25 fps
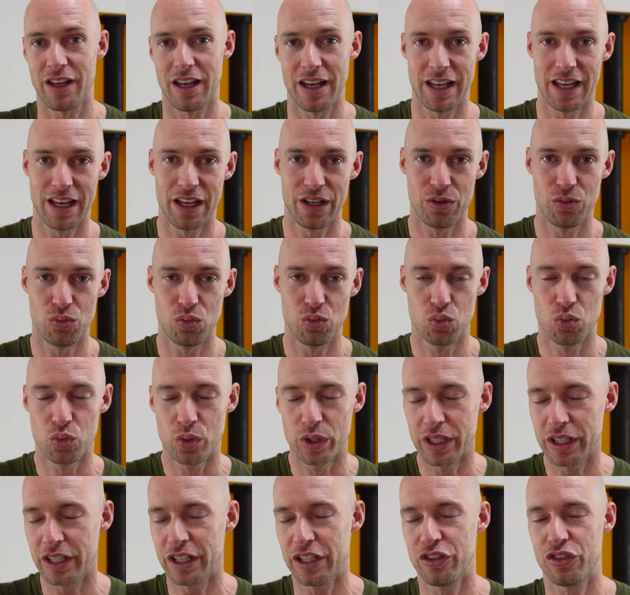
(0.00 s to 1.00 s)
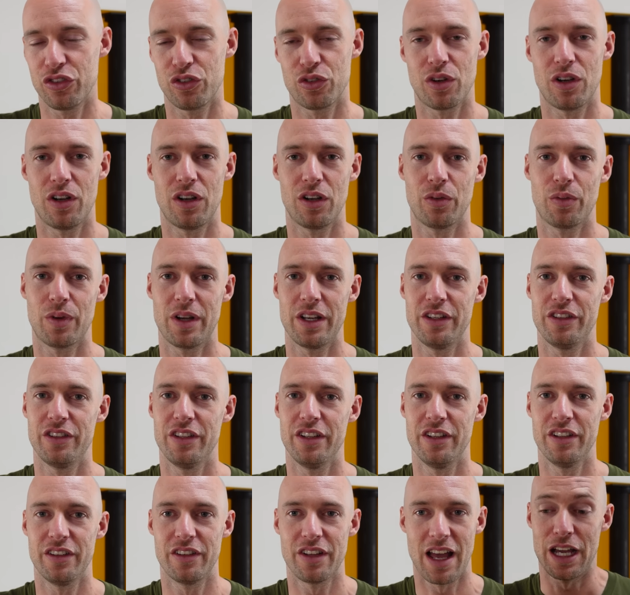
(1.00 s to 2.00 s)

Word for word: I had really strong races.